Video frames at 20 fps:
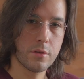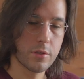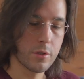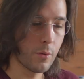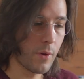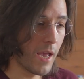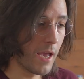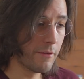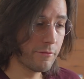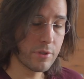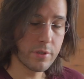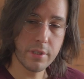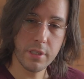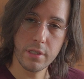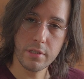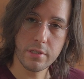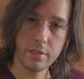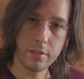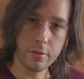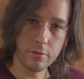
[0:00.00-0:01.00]
So everything
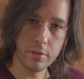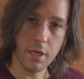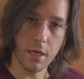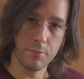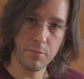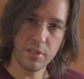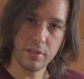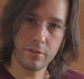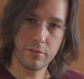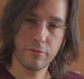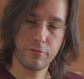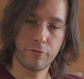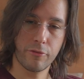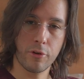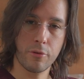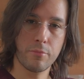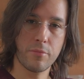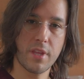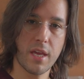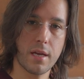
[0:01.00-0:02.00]
is still coming
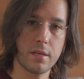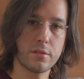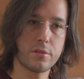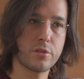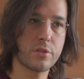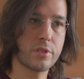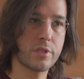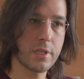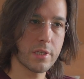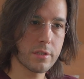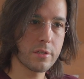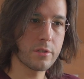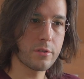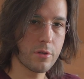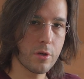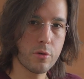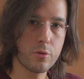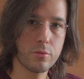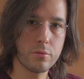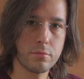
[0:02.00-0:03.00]
from that
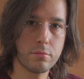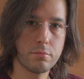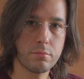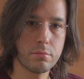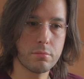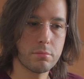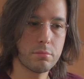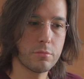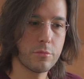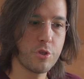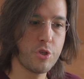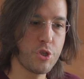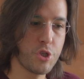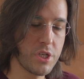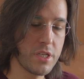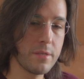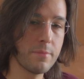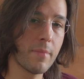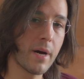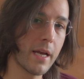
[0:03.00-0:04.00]
6-note
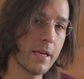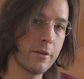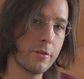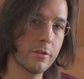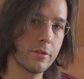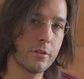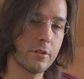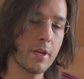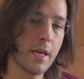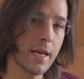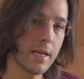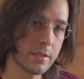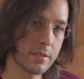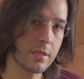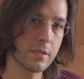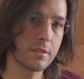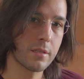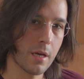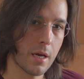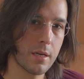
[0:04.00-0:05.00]
G minor
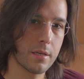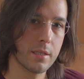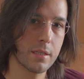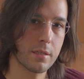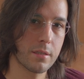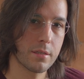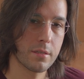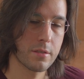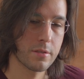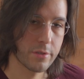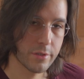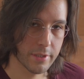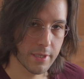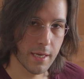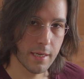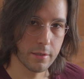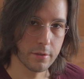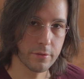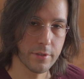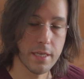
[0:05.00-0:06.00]
hexatonic
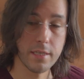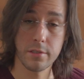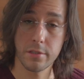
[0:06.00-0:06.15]
scale, that